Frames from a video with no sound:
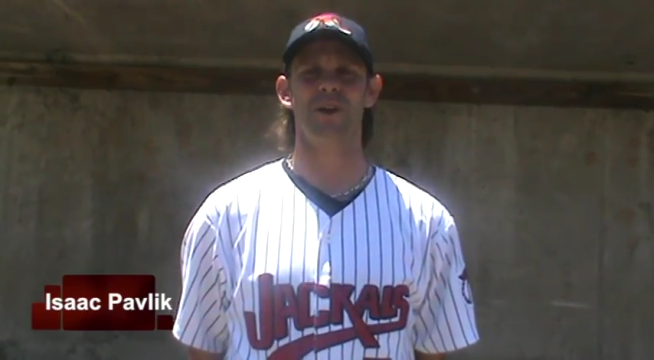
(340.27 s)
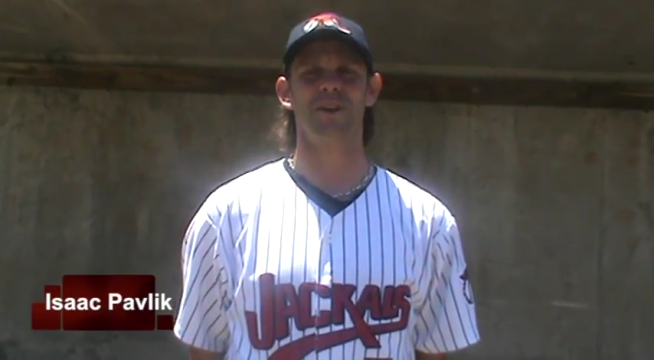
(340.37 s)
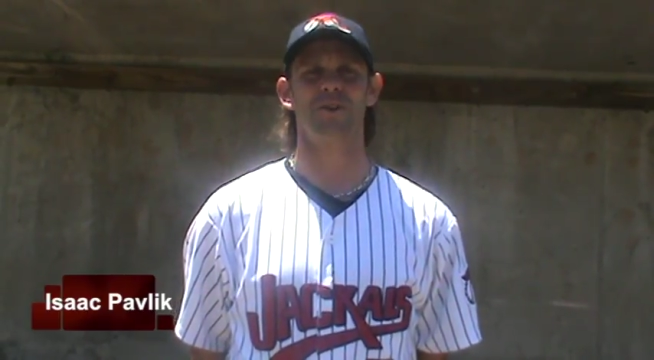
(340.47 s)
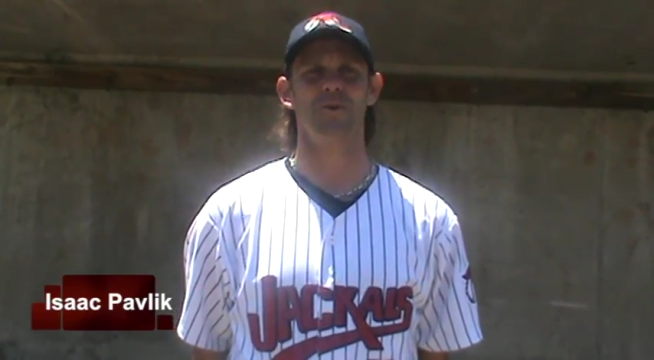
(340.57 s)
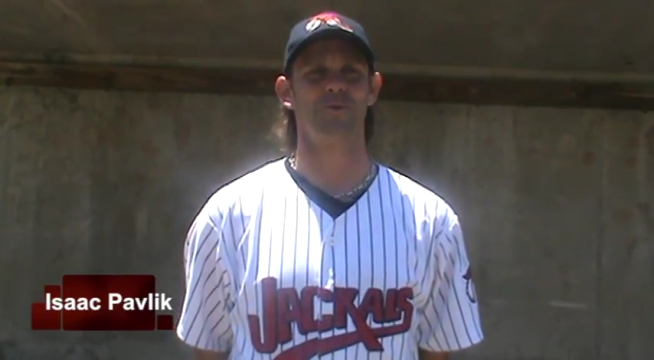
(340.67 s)
I
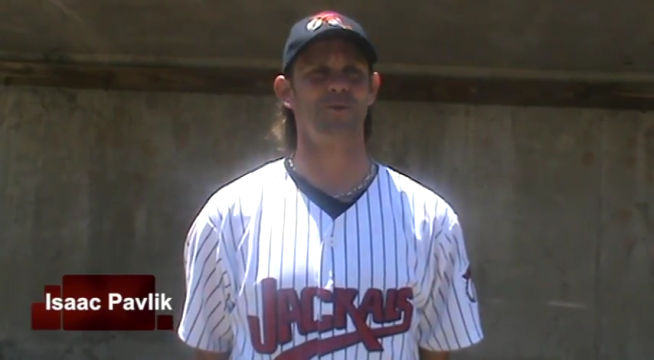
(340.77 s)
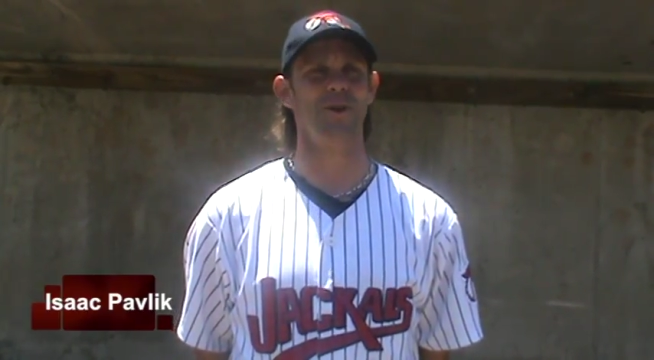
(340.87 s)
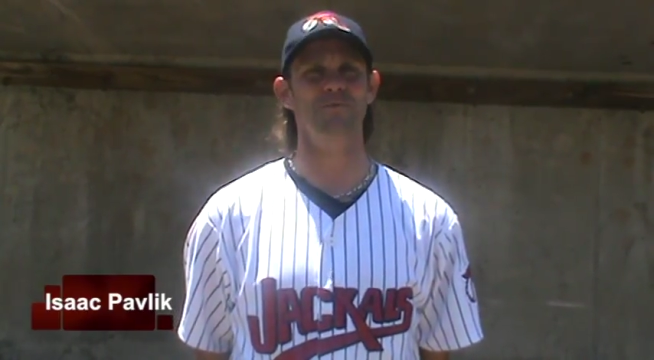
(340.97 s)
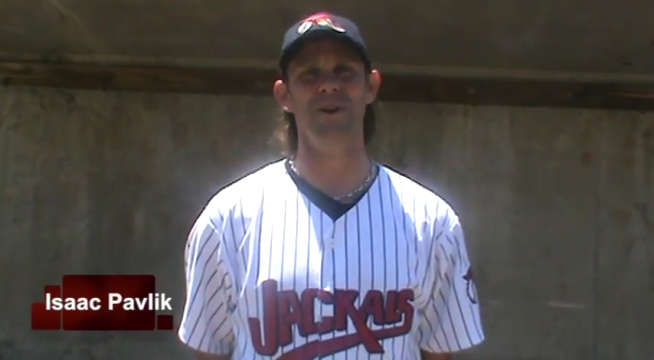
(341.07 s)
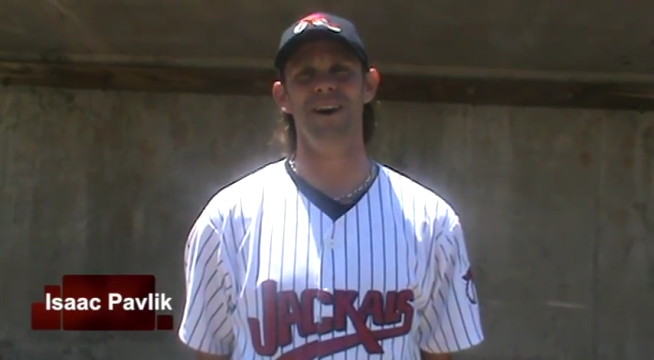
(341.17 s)
can go
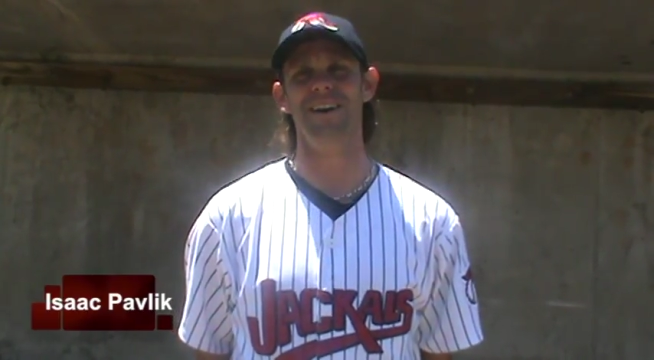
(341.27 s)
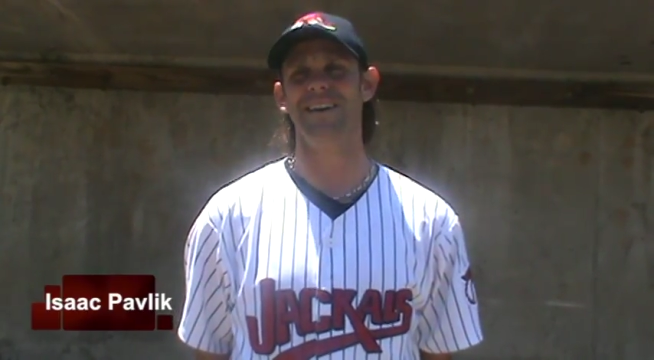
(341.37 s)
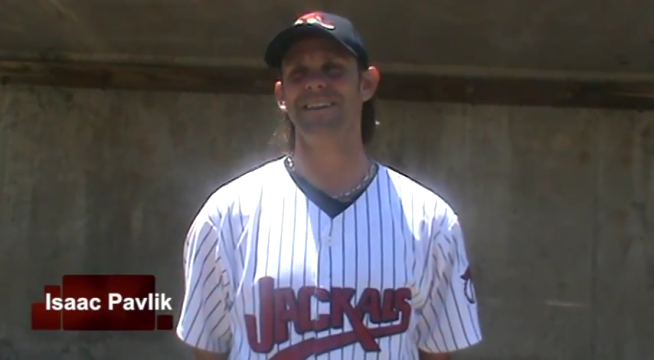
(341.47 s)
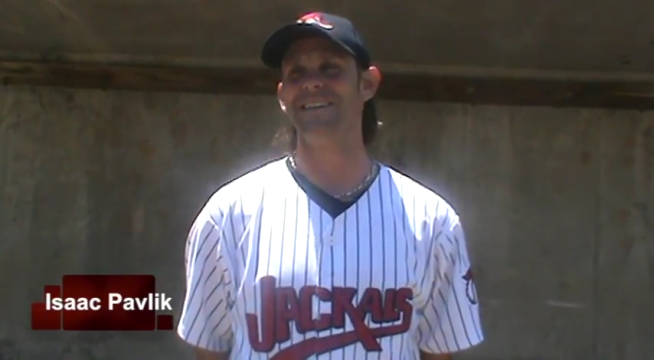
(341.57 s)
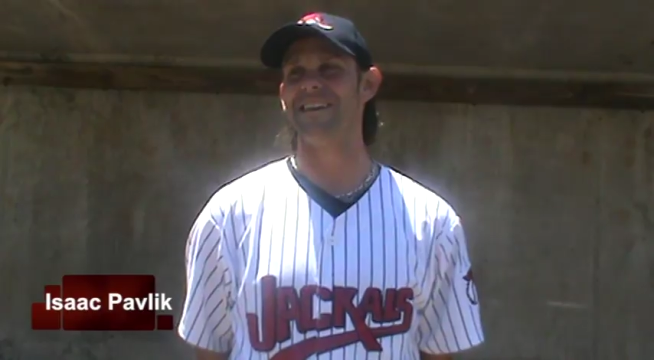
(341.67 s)
from
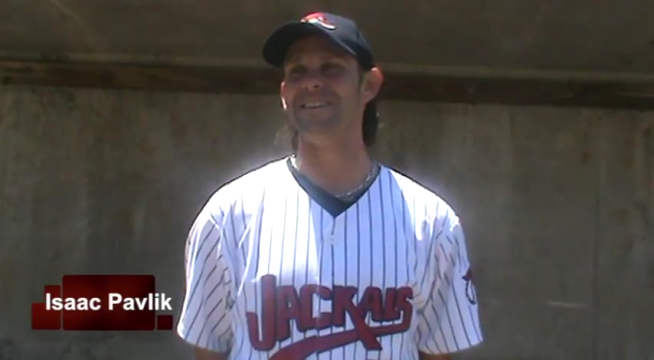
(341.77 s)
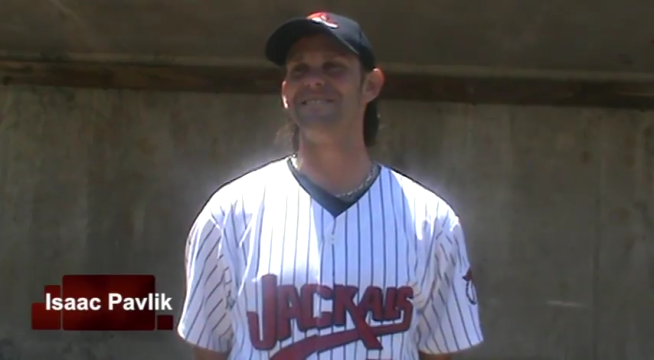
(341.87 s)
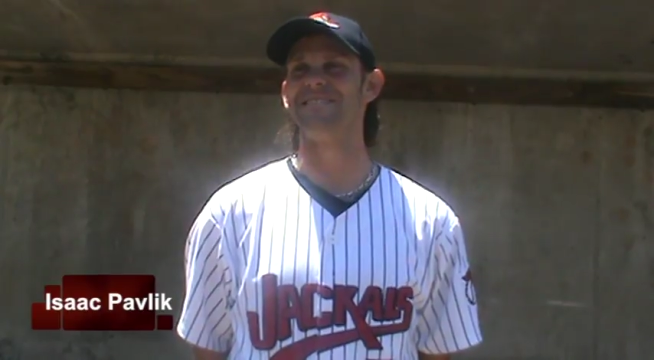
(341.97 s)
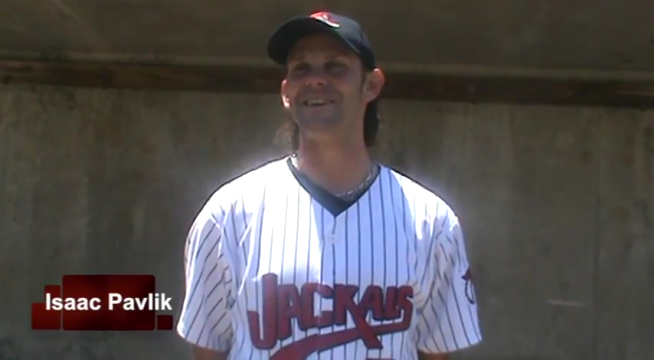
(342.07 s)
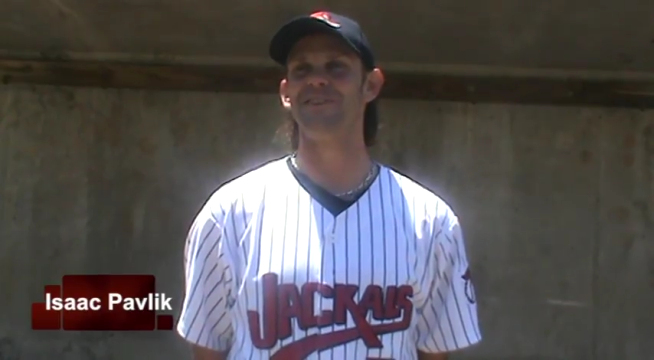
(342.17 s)

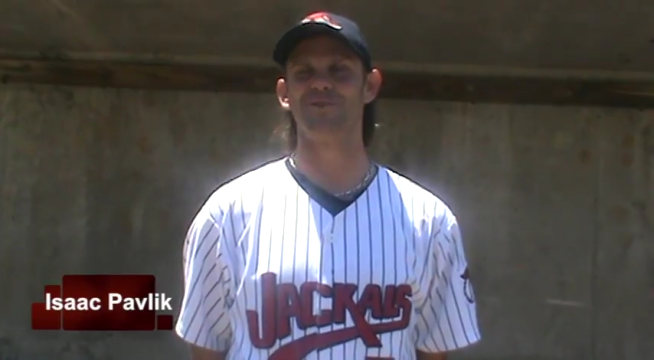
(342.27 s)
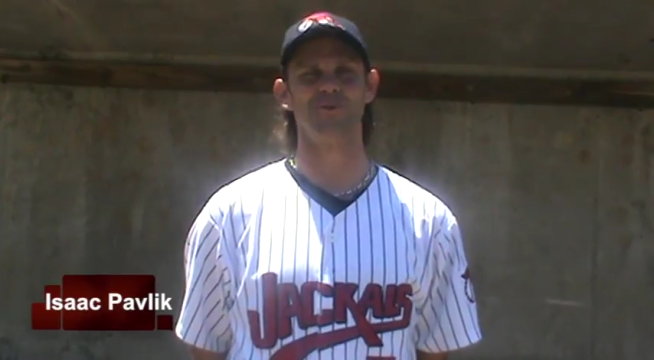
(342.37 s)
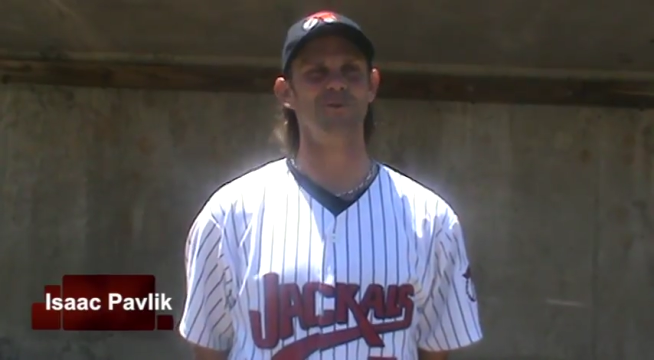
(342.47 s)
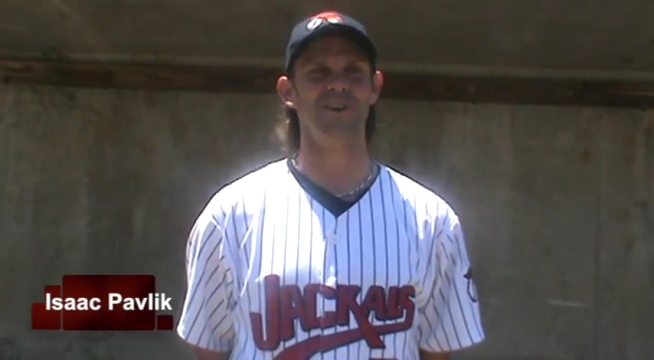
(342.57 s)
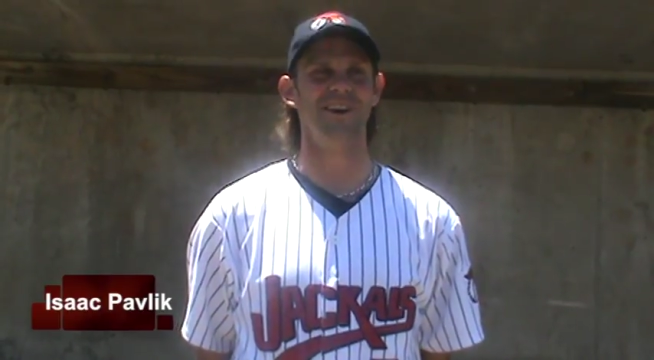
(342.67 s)
NSYNC to
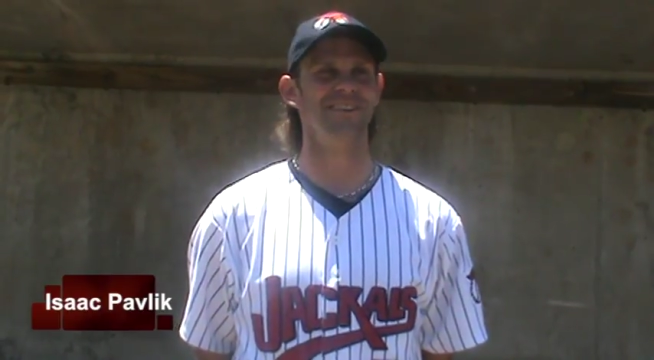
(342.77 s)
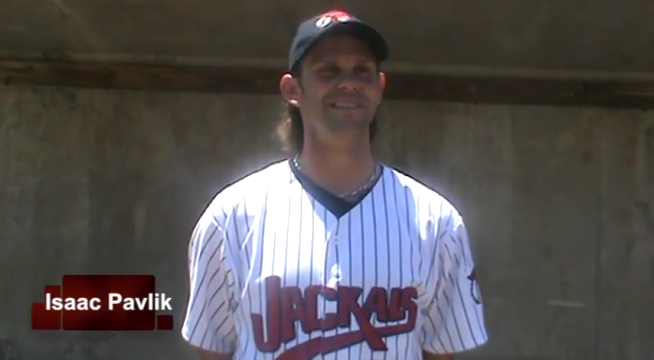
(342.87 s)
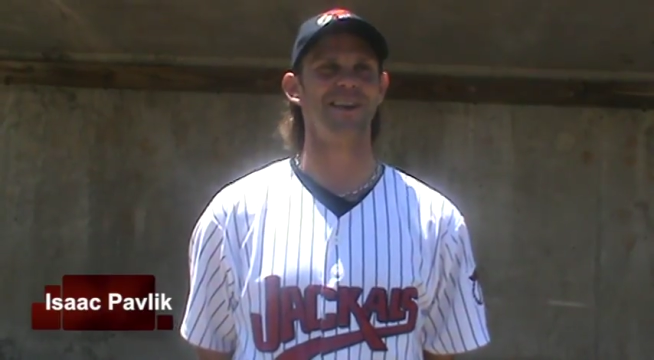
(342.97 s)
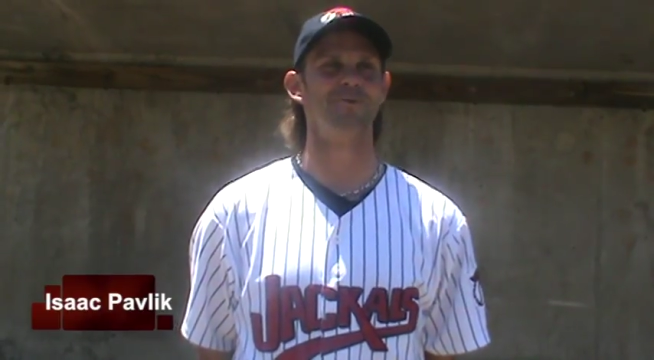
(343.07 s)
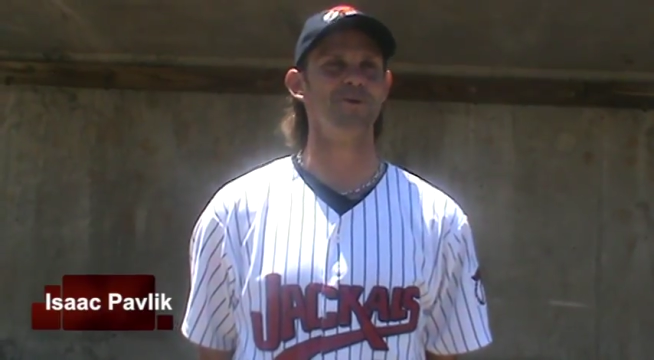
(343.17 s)
A
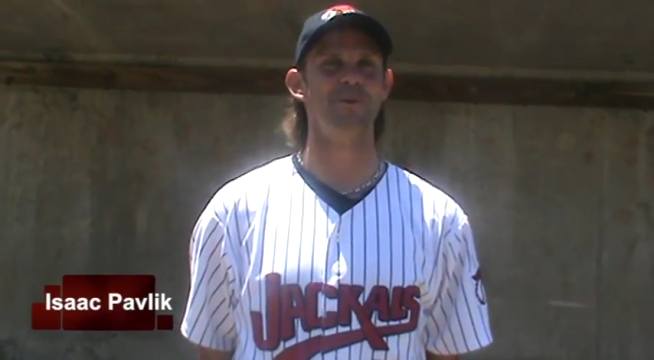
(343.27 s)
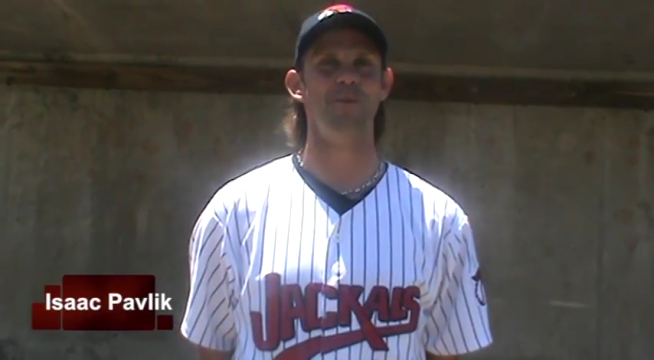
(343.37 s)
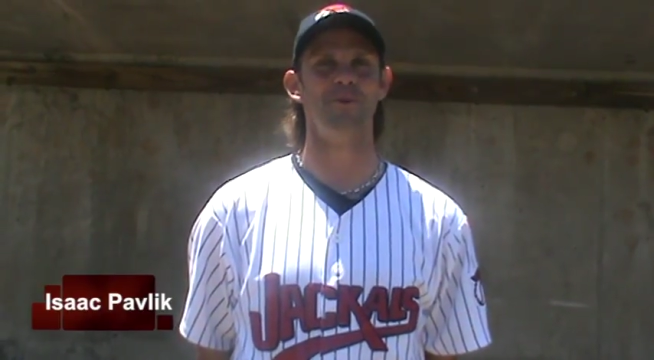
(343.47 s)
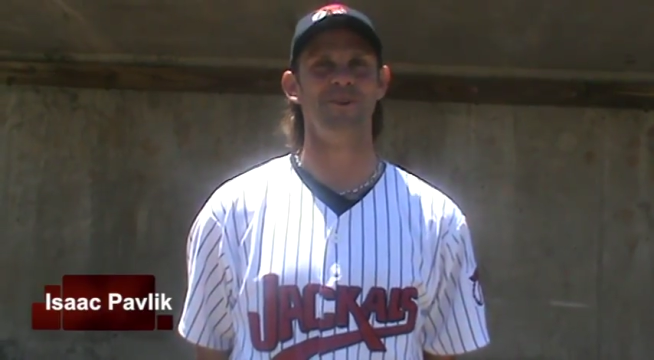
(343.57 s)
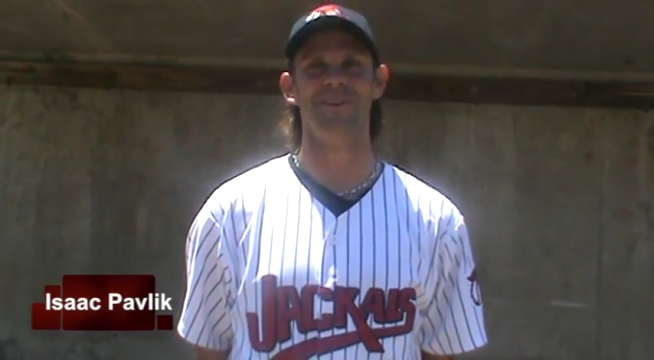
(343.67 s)
Day to
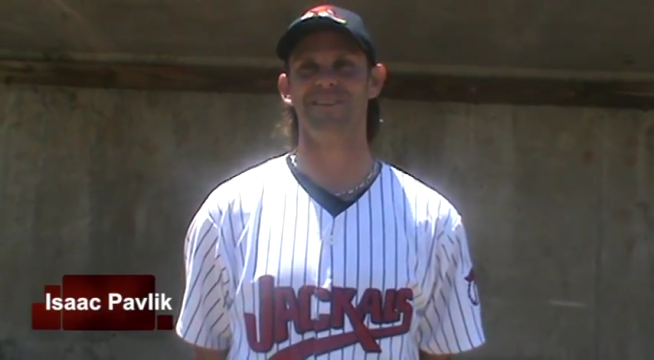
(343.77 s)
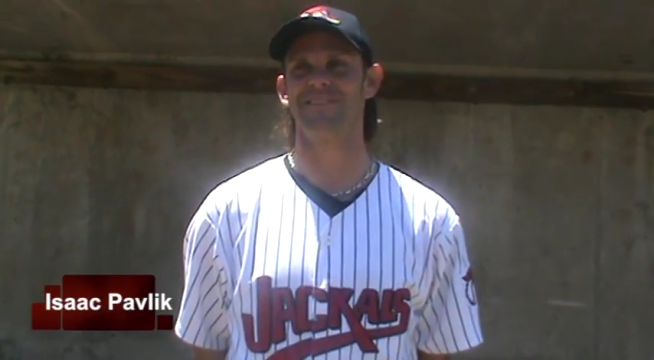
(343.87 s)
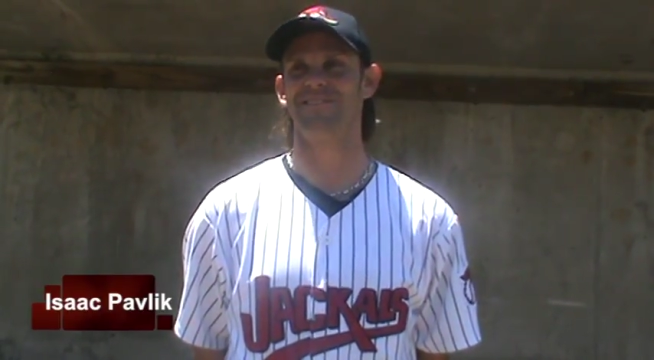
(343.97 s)
Remember